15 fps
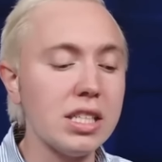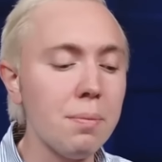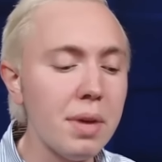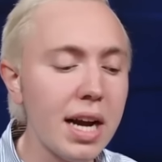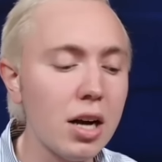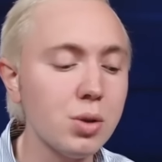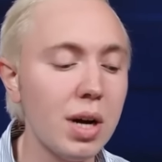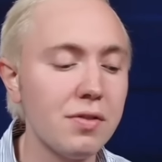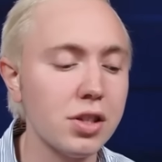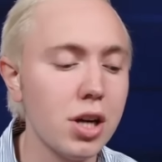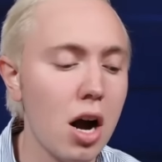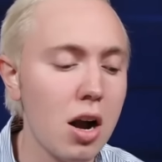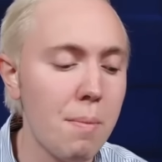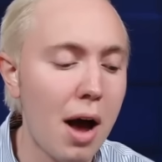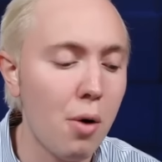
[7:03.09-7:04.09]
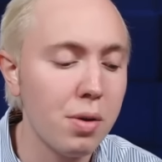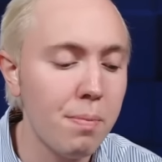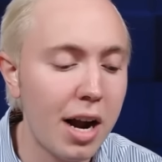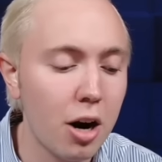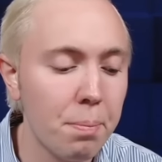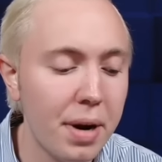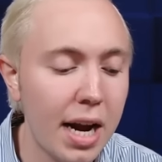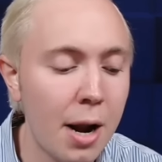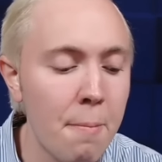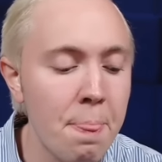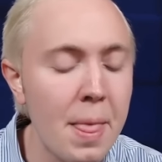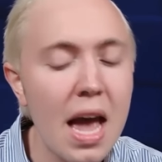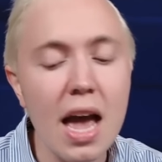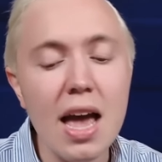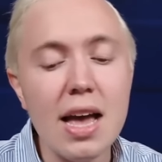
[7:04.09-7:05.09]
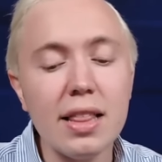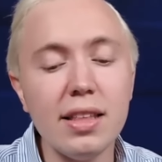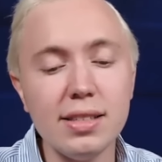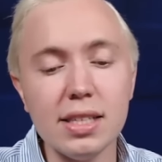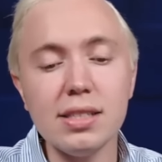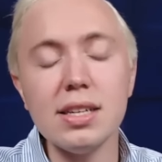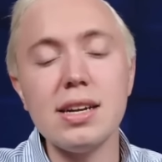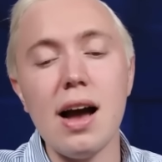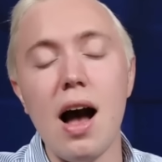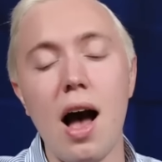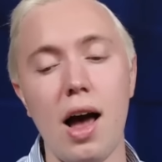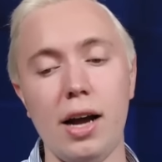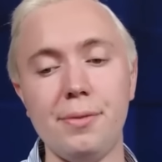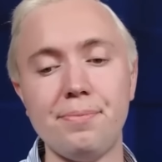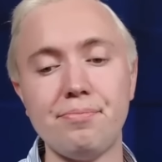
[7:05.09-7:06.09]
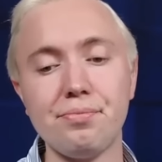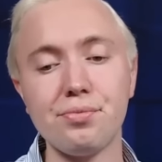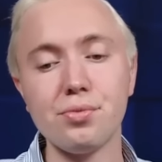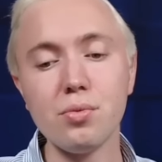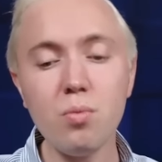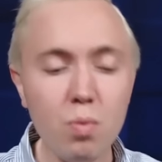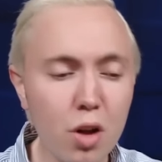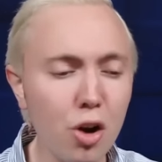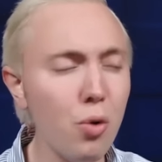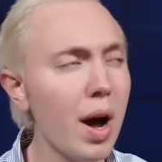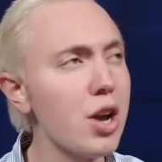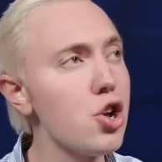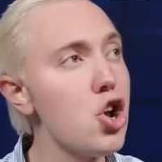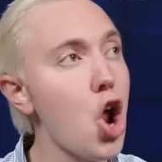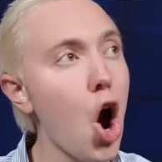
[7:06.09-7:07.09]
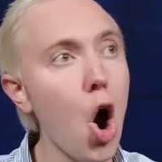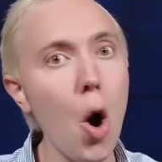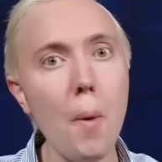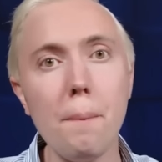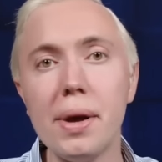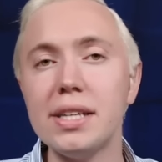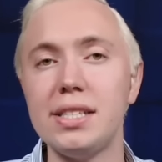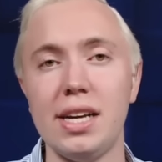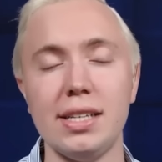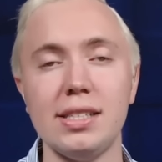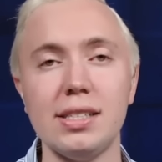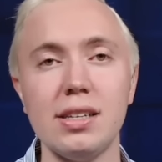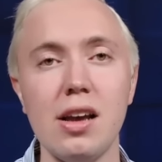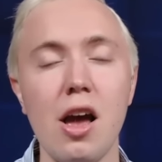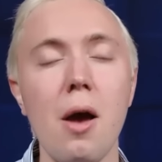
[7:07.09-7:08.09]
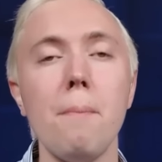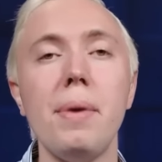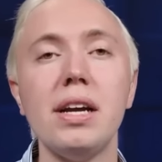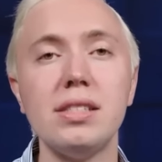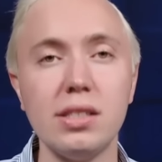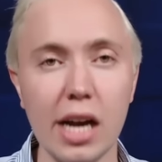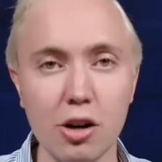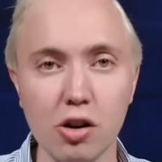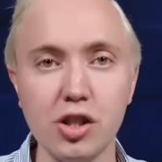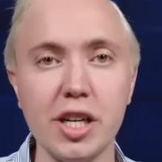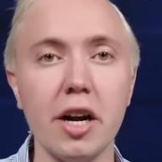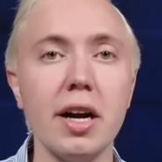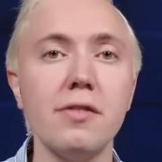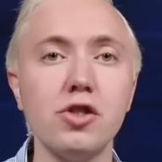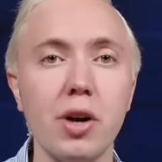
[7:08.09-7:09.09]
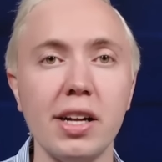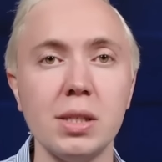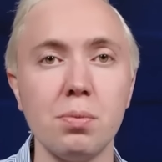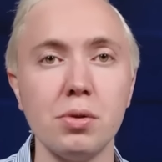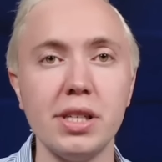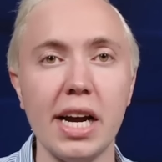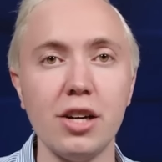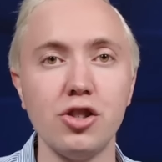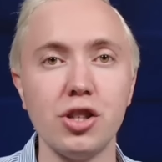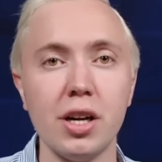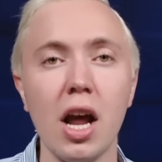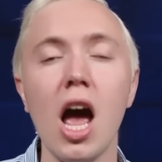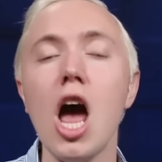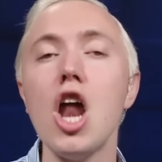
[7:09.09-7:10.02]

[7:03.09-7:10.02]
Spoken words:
Something else we have to talk about with Mayor Pete. This is a guy who had no business being Secretary of Transportation.